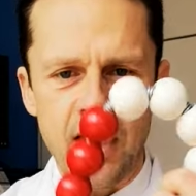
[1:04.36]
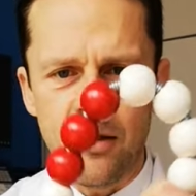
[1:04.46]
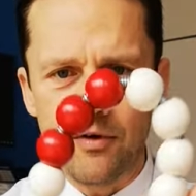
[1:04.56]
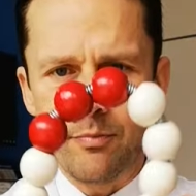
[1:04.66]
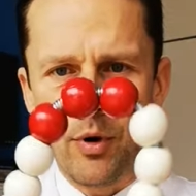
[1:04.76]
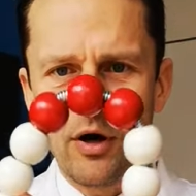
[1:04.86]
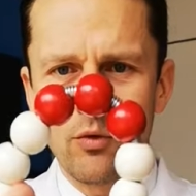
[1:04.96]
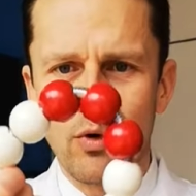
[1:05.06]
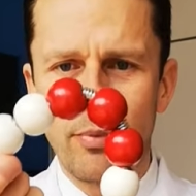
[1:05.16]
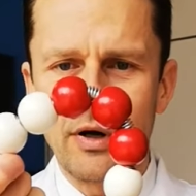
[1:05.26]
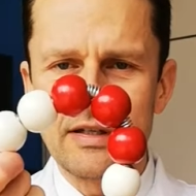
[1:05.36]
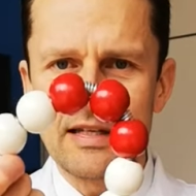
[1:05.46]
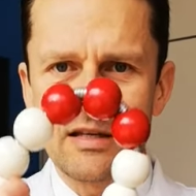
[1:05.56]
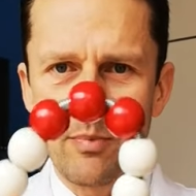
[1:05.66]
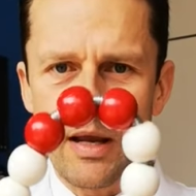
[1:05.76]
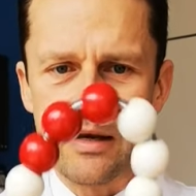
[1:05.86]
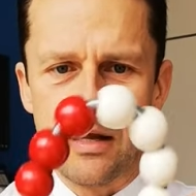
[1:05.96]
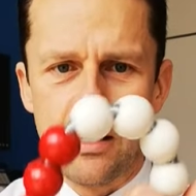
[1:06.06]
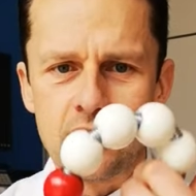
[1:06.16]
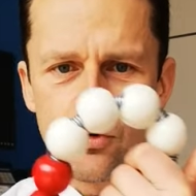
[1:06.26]
every part will participate.
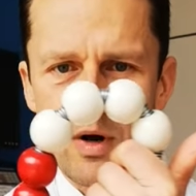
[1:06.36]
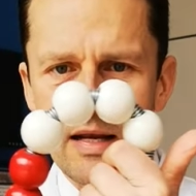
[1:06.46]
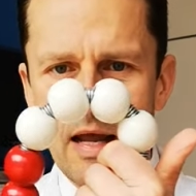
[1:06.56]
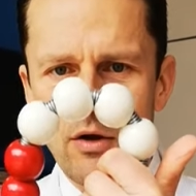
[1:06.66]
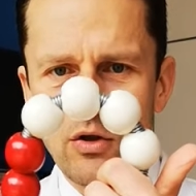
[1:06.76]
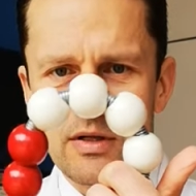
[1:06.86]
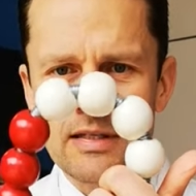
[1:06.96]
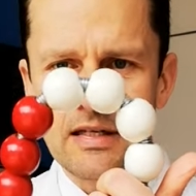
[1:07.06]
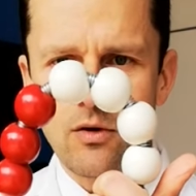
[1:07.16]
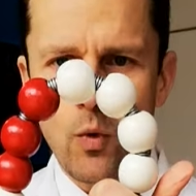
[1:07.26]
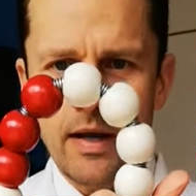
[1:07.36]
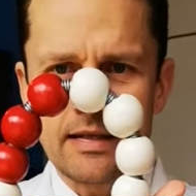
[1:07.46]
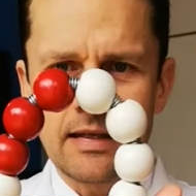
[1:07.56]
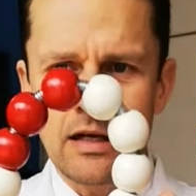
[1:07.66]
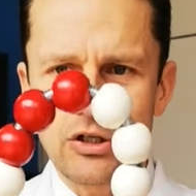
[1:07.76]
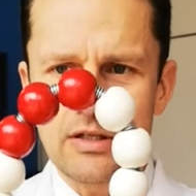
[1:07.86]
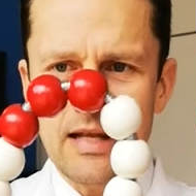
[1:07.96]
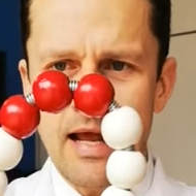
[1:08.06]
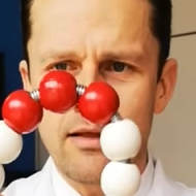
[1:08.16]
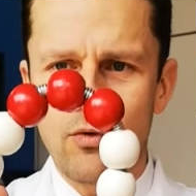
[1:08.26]
So right now you can see the white sections
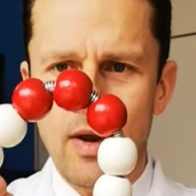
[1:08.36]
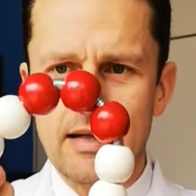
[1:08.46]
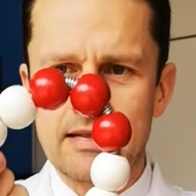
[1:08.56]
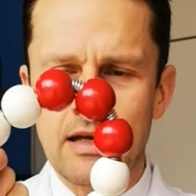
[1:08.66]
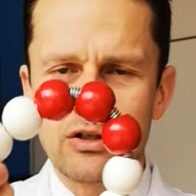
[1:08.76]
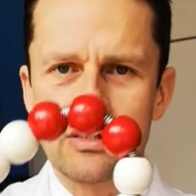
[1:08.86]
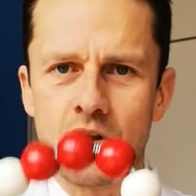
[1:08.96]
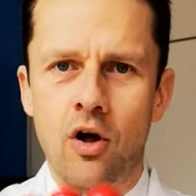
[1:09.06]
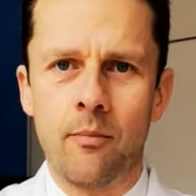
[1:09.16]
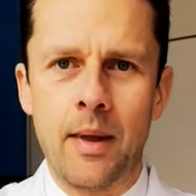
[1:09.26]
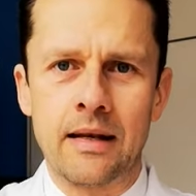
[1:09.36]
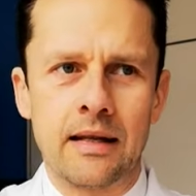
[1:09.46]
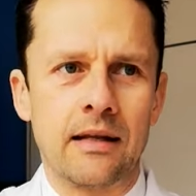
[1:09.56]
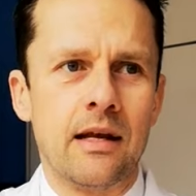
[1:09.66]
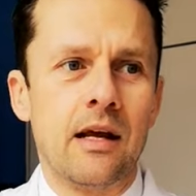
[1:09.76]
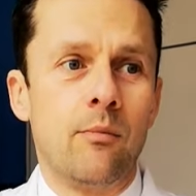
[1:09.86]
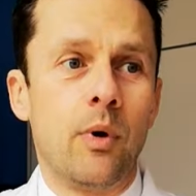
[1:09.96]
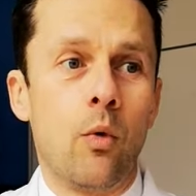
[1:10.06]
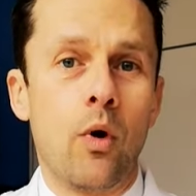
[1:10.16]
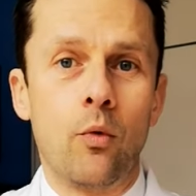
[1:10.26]
and the red sections all bending.
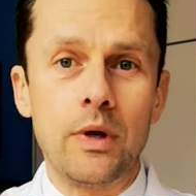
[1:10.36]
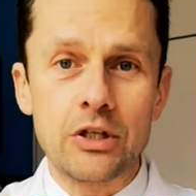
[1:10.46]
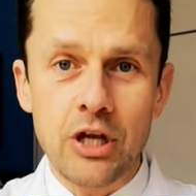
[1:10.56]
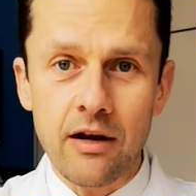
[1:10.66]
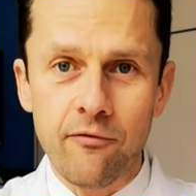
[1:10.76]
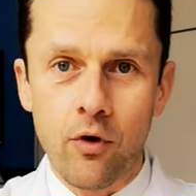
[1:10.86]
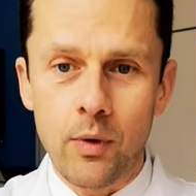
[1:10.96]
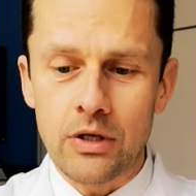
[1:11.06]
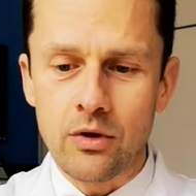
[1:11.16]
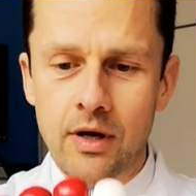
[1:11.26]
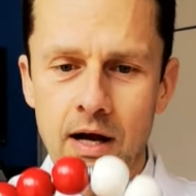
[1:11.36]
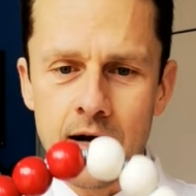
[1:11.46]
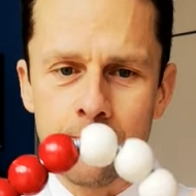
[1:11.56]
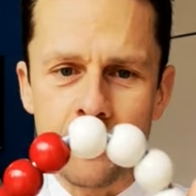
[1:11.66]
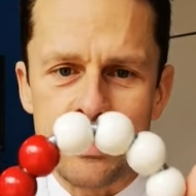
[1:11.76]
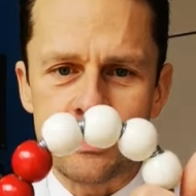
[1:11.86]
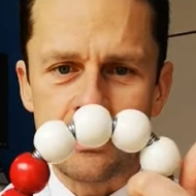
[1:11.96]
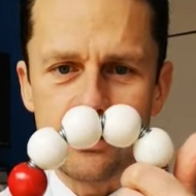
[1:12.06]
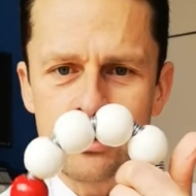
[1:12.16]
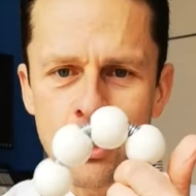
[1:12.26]
But what we check for when you come is to
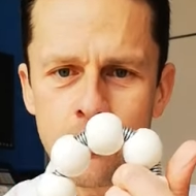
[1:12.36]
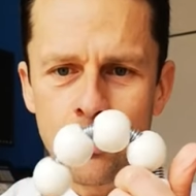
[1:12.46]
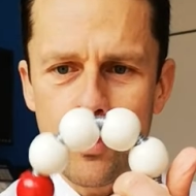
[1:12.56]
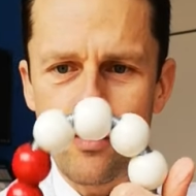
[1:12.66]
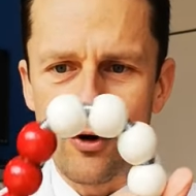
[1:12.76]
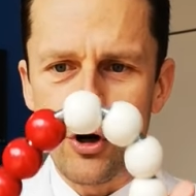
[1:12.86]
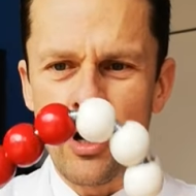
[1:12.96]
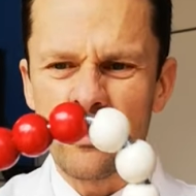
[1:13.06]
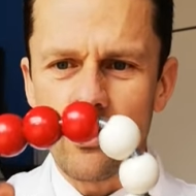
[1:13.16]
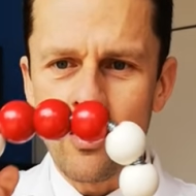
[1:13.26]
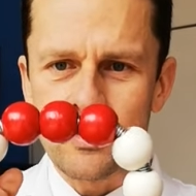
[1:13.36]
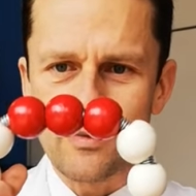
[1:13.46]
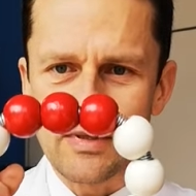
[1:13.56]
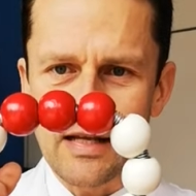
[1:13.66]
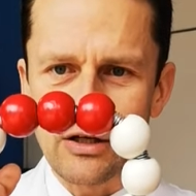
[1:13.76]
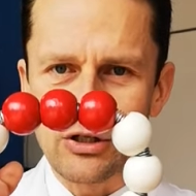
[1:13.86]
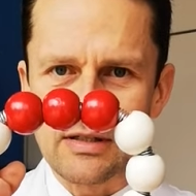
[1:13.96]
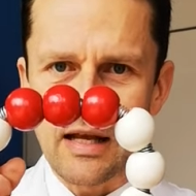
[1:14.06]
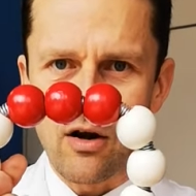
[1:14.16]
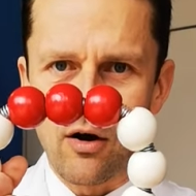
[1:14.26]
determine whether or not there are some sections
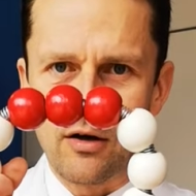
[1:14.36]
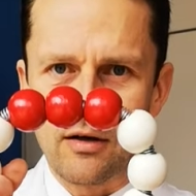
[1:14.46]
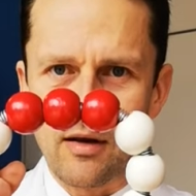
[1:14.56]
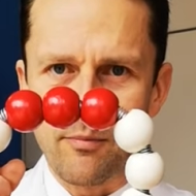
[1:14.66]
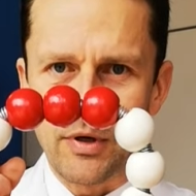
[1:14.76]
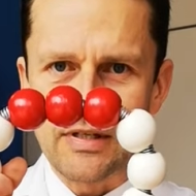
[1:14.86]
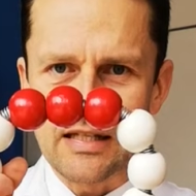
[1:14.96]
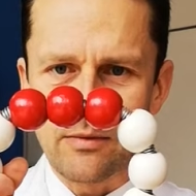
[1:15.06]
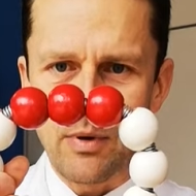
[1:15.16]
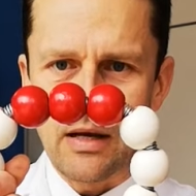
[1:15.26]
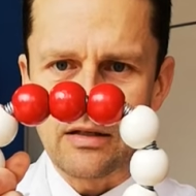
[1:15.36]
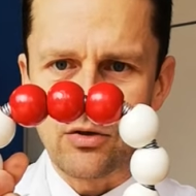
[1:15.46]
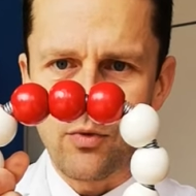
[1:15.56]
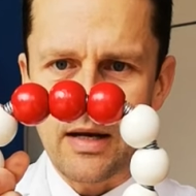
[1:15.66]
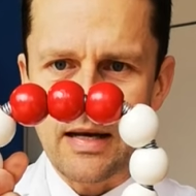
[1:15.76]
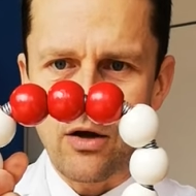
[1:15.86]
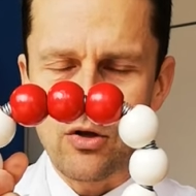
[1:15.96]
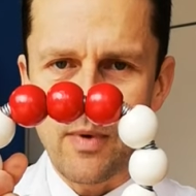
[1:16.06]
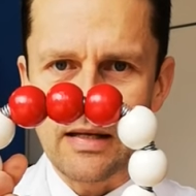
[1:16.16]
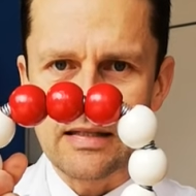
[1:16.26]
that aren't participating. So right now
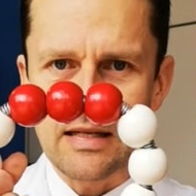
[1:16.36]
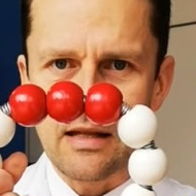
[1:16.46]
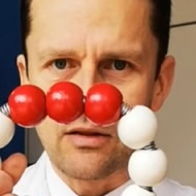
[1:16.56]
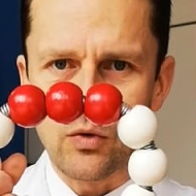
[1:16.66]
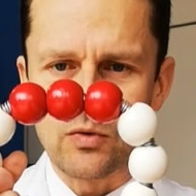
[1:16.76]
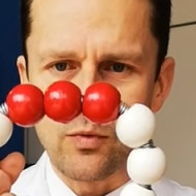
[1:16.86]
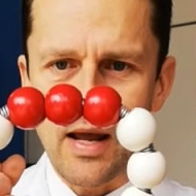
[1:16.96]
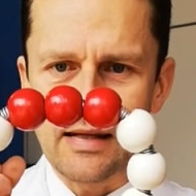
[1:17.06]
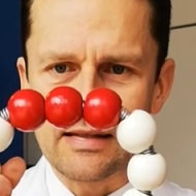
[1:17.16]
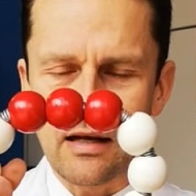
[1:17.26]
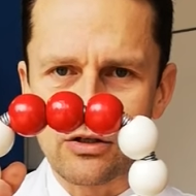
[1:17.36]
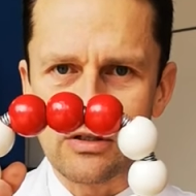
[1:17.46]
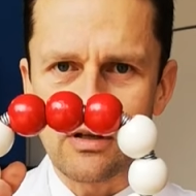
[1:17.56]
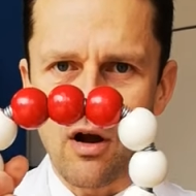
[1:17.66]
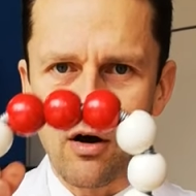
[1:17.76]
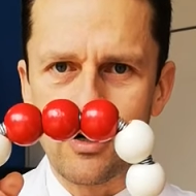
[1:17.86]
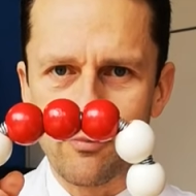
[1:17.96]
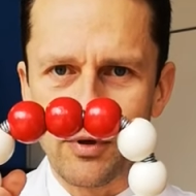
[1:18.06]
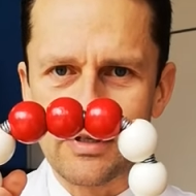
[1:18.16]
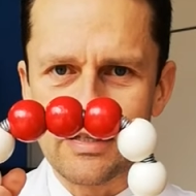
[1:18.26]
you might see that those red sections
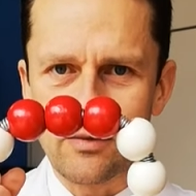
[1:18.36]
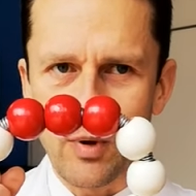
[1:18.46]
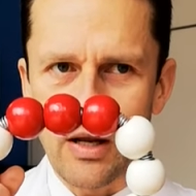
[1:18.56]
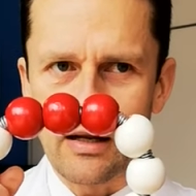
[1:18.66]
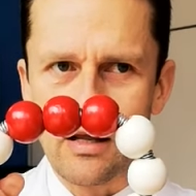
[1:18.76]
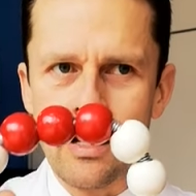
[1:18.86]
aren't participating.